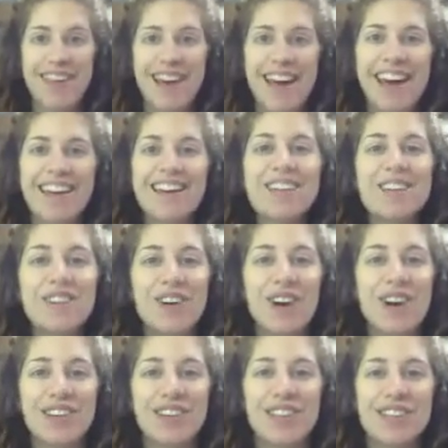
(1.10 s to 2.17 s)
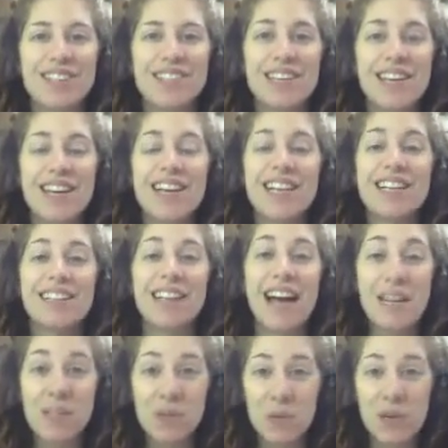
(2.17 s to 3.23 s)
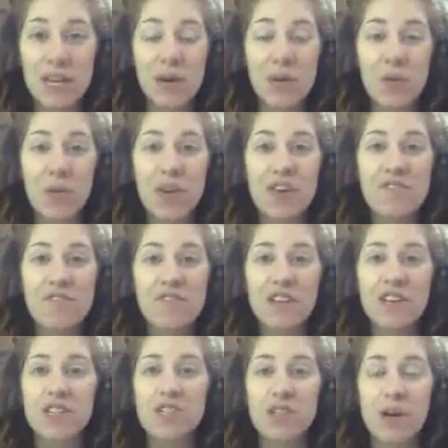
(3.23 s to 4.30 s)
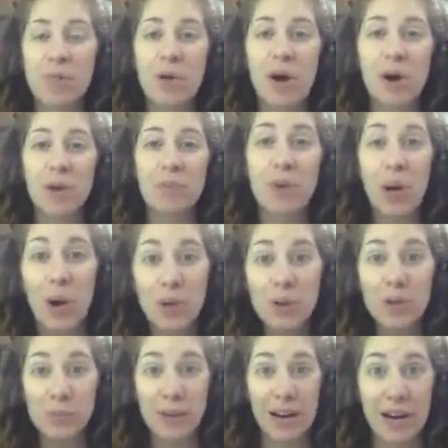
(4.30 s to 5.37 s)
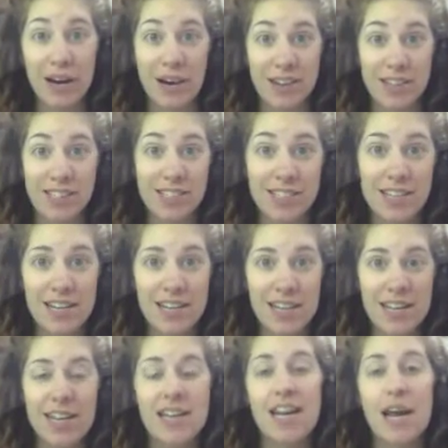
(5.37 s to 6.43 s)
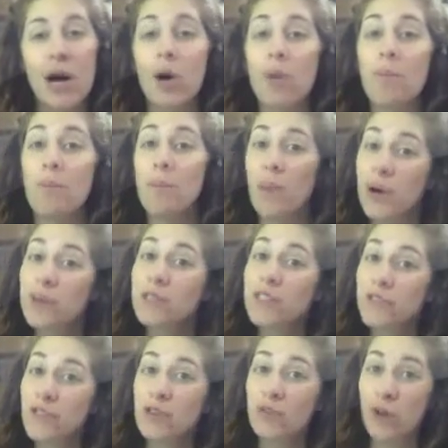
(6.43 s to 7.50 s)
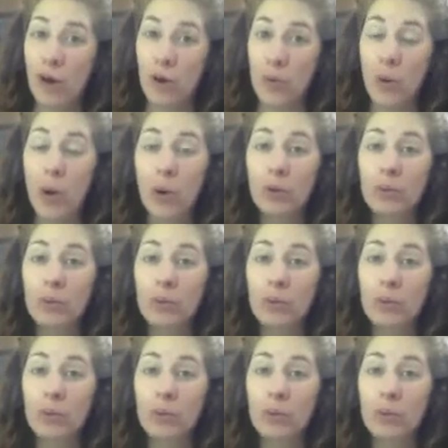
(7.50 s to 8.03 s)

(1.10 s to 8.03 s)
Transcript: Hi, kindergartners. Last week we finished up our polar bears. Now, most of you know polar